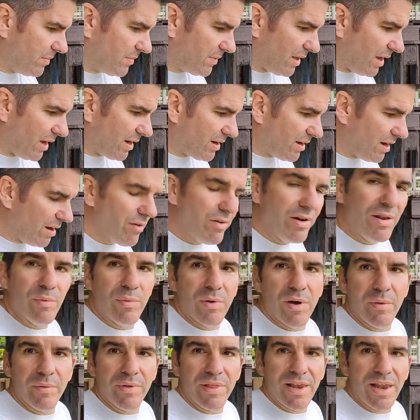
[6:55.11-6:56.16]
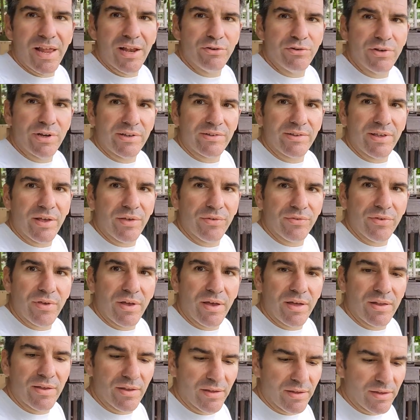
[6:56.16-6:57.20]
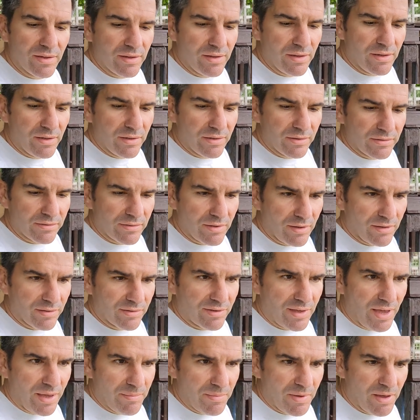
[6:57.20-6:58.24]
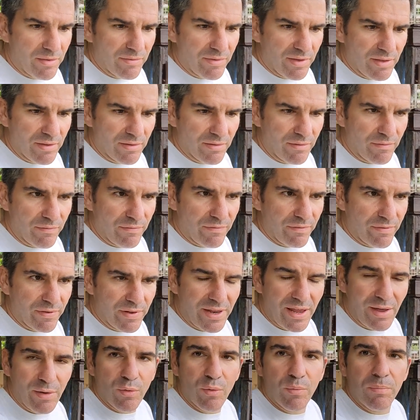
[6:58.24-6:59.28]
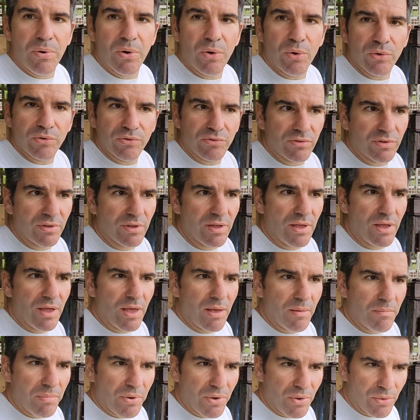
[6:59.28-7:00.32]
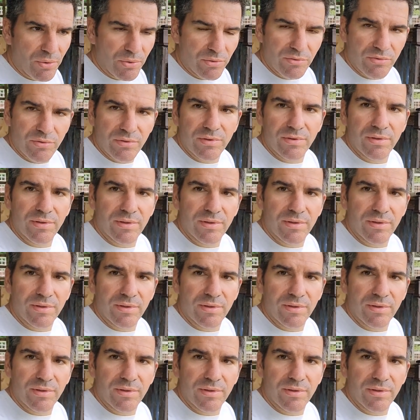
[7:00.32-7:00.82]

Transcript: I can't really work with electrics outside, so it's game over for now. Or paused. Pause.